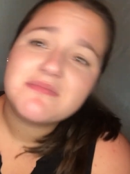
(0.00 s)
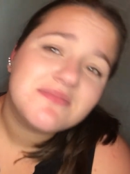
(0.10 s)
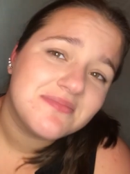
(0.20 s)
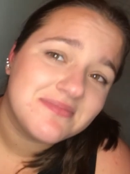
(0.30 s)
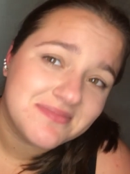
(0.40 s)

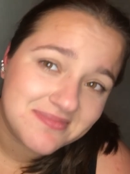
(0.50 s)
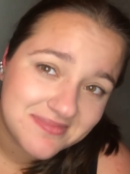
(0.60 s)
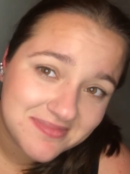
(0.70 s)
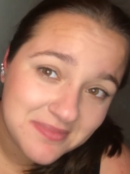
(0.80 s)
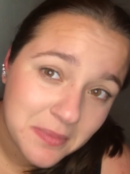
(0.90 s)
Because it
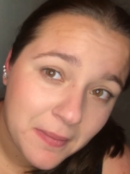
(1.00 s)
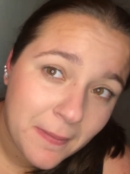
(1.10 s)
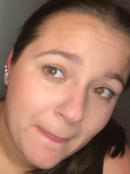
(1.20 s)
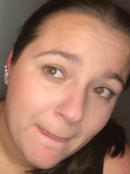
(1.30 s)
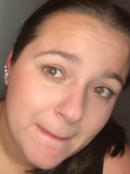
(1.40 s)
barely did.
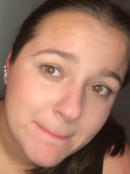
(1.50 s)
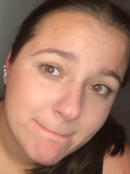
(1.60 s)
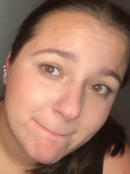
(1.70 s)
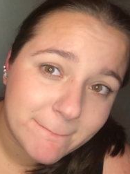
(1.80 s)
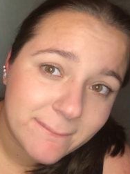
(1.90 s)
It just
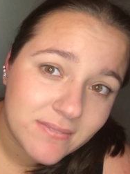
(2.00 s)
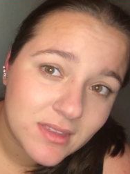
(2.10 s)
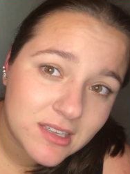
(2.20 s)
pinched you.